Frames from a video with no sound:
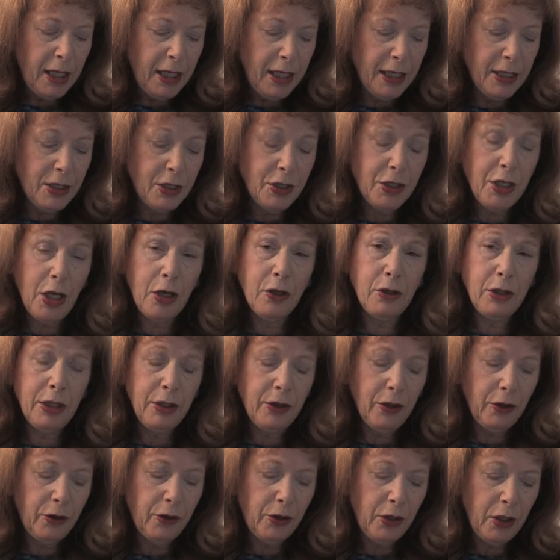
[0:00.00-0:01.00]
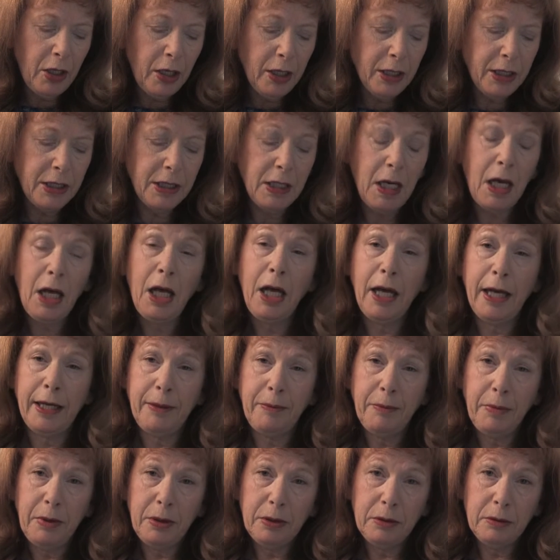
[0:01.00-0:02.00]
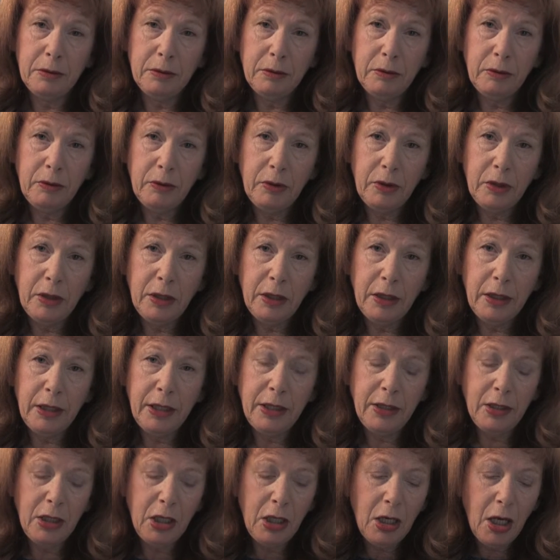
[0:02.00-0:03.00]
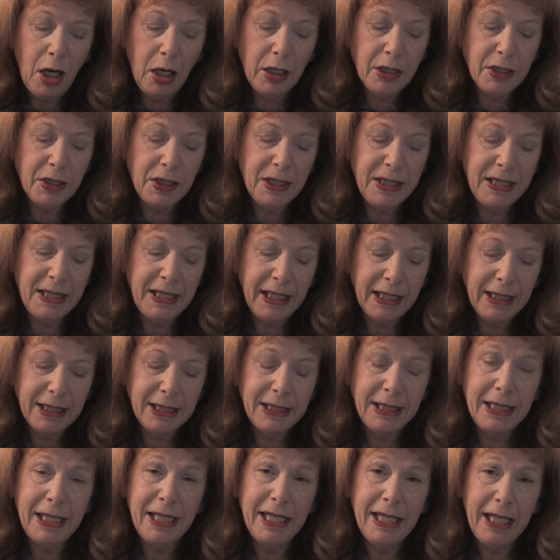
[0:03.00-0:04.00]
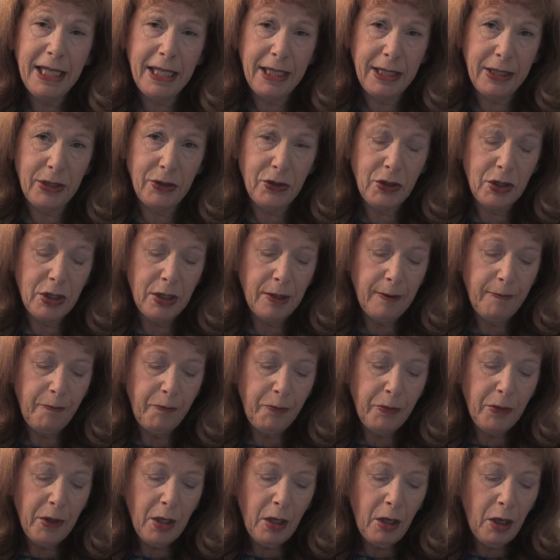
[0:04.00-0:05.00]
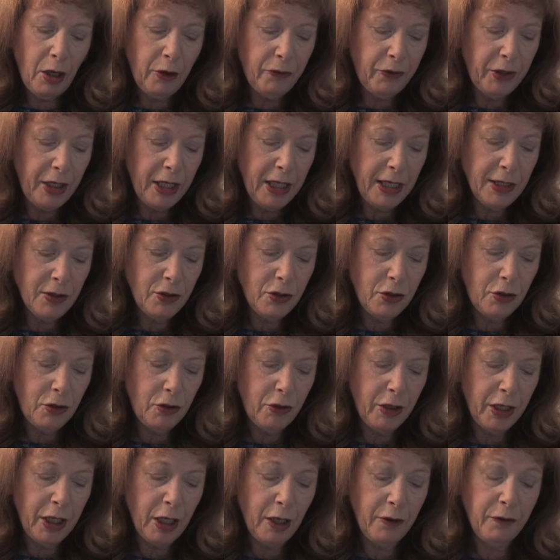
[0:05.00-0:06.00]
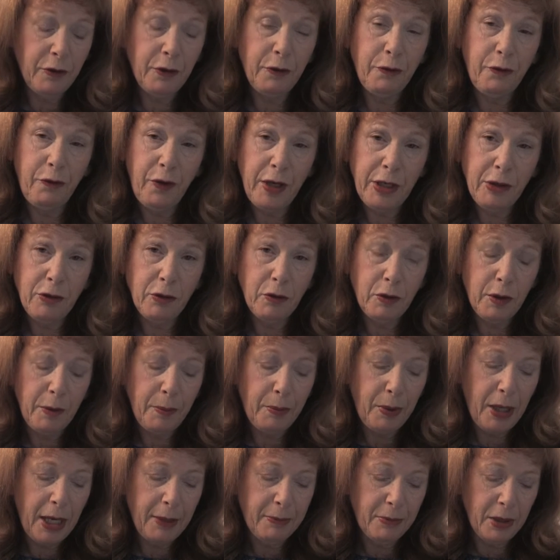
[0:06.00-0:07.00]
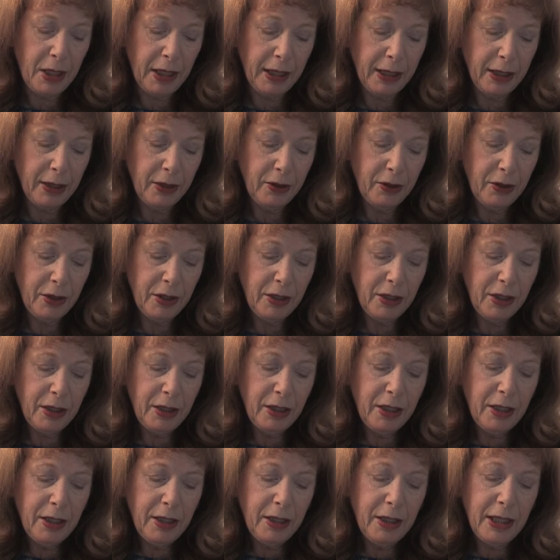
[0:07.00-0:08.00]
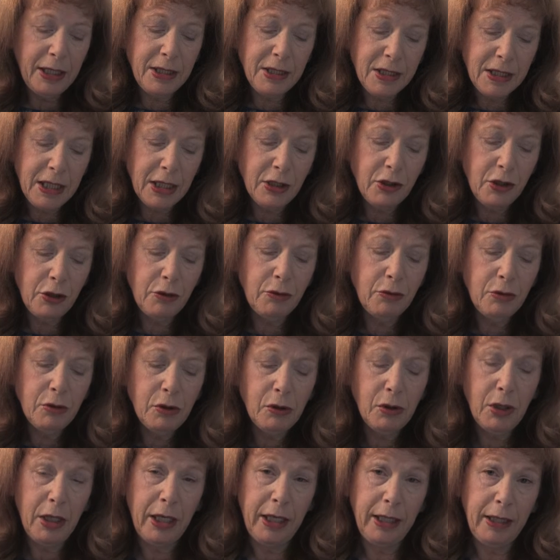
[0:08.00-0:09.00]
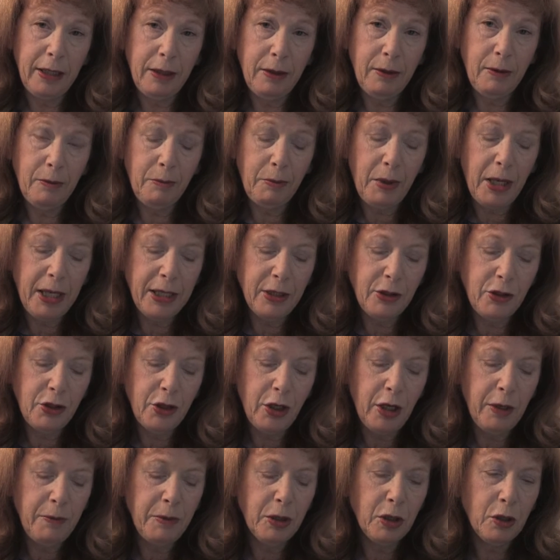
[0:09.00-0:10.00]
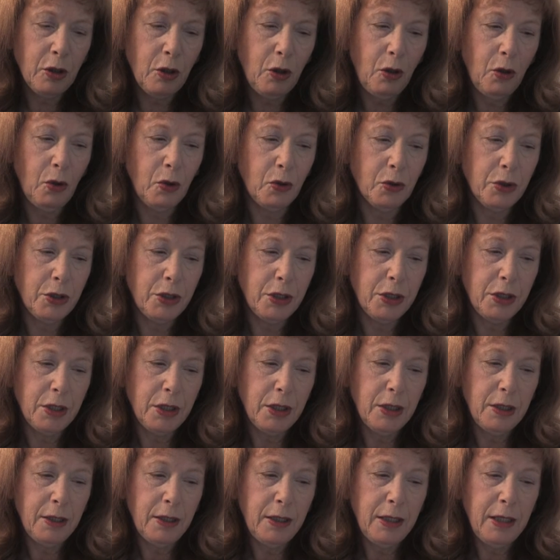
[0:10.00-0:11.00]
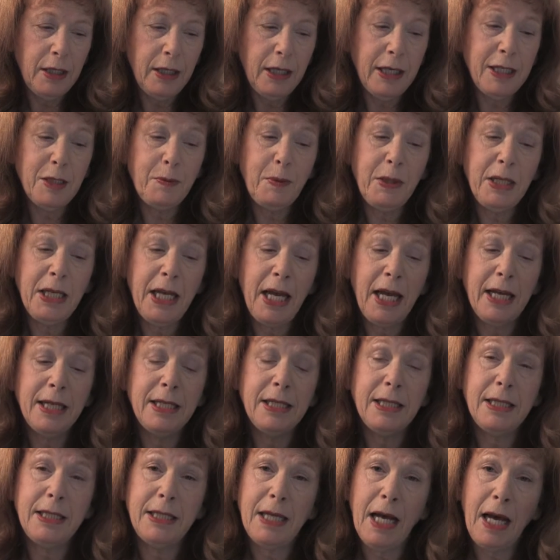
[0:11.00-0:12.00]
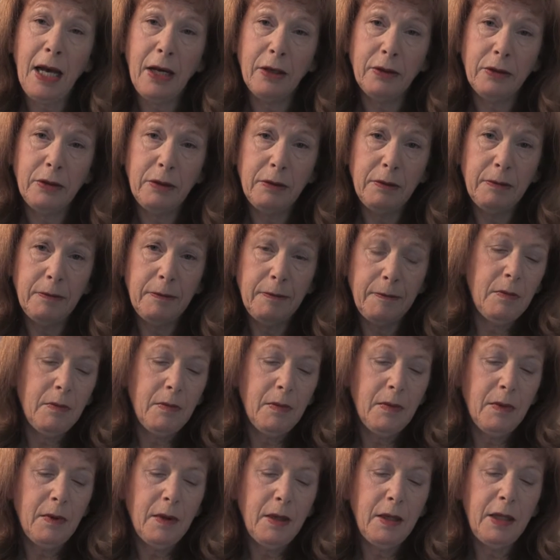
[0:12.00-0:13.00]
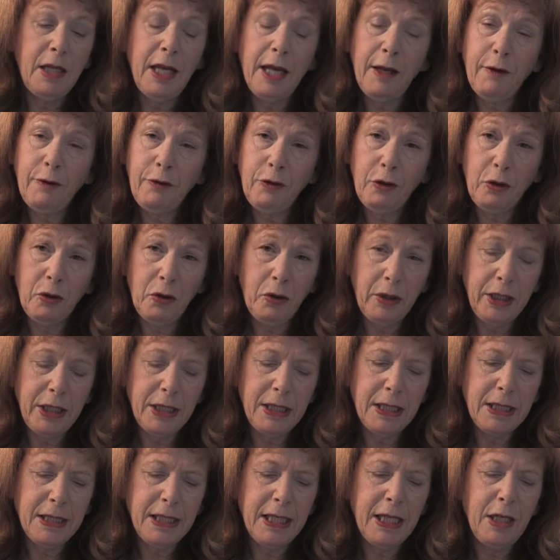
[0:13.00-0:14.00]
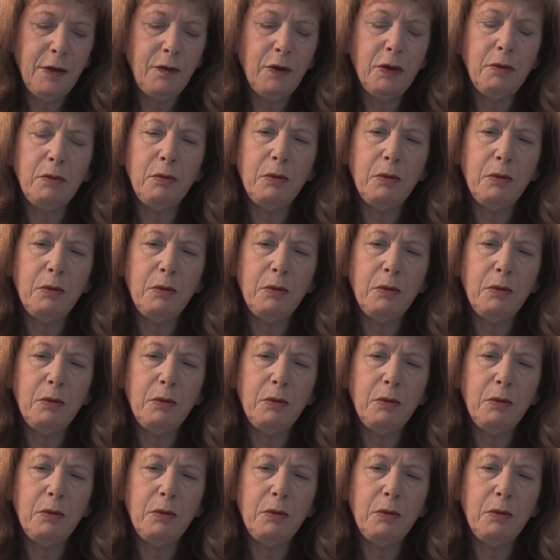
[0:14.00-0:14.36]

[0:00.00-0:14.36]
It is only the third time in the last 60 years of the history of the Federal Republic that such a ruling by a German court has been handed down. Therefore, it is even